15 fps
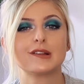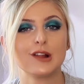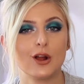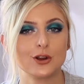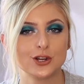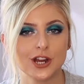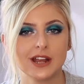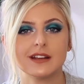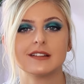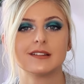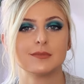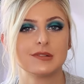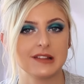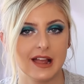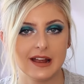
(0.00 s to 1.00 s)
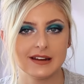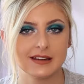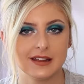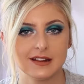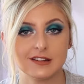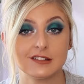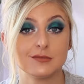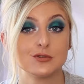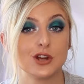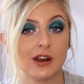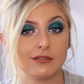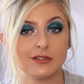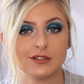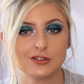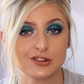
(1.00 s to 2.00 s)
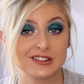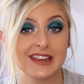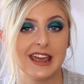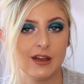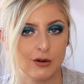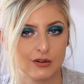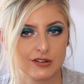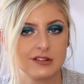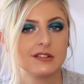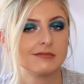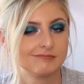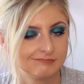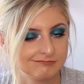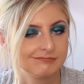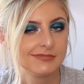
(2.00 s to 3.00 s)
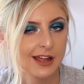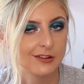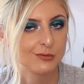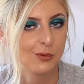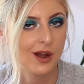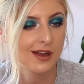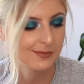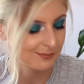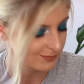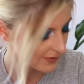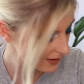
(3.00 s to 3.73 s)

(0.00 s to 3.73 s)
sloshing and some sliding and some general just chaos, that's why.